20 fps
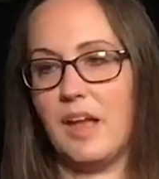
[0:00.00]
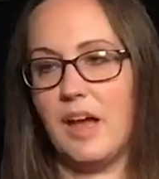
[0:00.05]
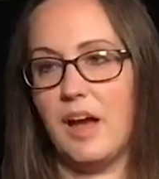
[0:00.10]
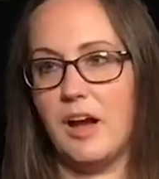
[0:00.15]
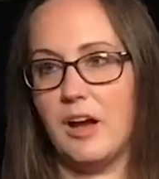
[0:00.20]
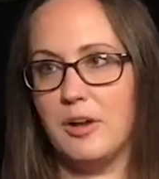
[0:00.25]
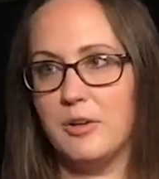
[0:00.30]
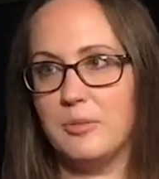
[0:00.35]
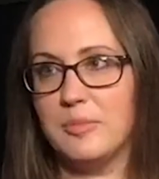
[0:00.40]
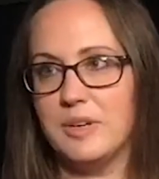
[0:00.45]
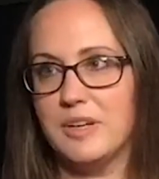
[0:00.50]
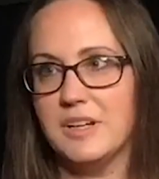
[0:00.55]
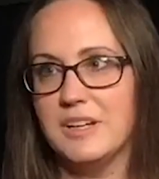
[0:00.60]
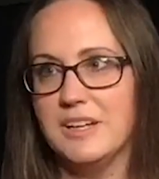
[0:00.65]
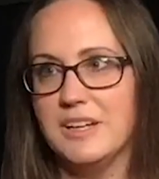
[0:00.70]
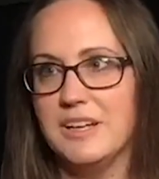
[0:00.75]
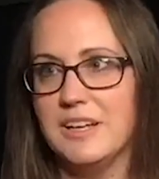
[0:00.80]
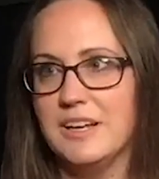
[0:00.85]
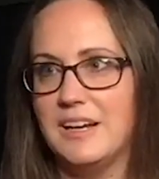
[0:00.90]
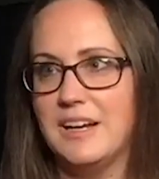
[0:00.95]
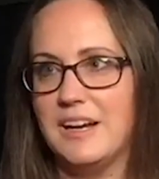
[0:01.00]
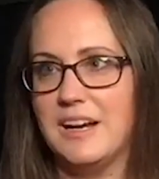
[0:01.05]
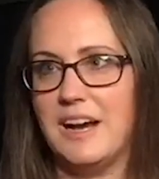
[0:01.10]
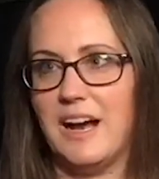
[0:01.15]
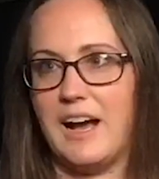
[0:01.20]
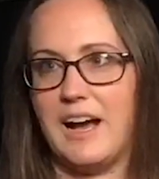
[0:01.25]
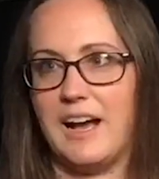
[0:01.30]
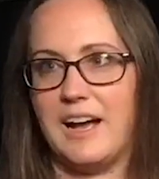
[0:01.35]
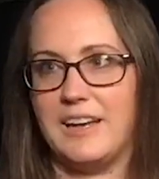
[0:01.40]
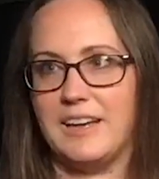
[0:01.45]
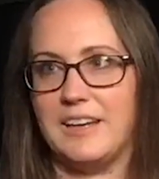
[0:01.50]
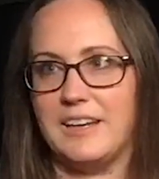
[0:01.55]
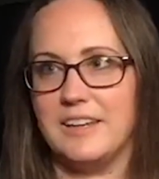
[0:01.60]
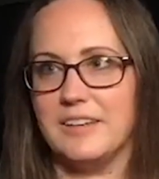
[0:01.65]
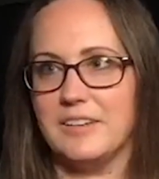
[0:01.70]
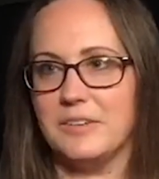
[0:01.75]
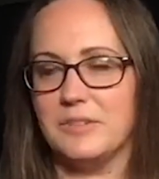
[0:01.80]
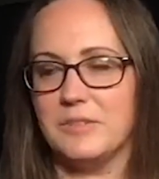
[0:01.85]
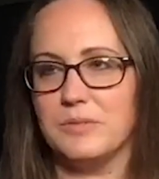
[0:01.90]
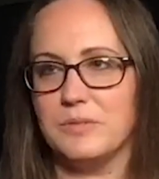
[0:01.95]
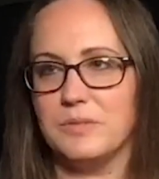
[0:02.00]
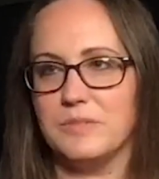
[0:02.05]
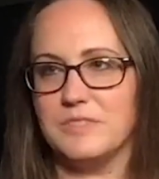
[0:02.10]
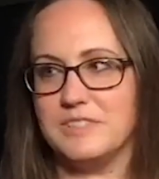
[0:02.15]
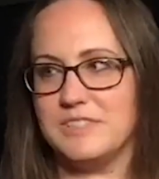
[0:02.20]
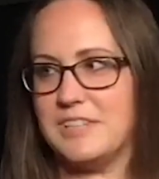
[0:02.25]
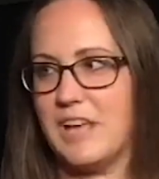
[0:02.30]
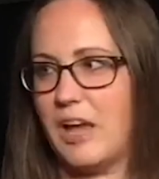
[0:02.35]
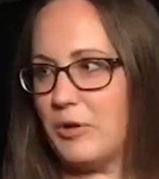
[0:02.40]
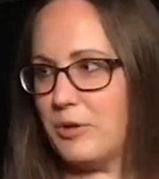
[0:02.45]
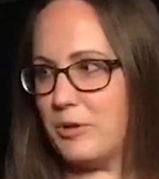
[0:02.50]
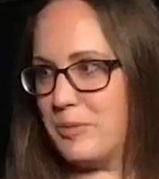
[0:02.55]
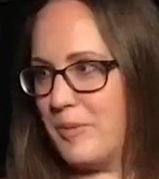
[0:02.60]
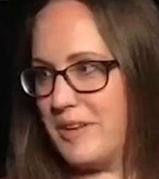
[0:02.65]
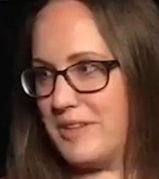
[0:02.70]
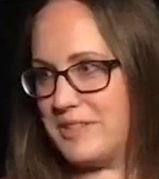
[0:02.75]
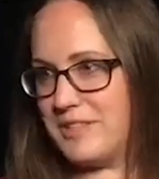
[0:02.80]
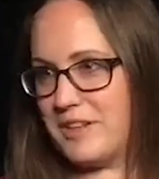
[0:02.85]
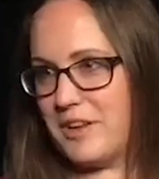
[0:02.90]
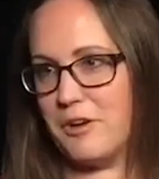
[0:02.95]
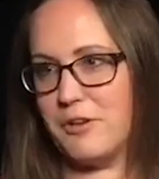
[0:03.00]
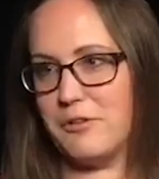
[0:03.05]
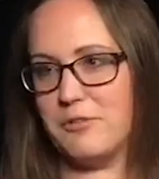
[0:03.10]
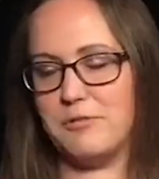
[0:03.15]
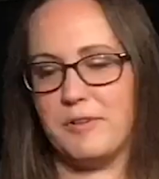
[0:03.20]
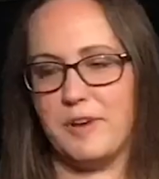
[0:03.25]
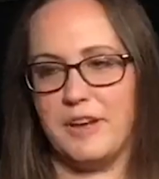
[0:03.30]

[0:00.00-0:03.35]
I sat with myself.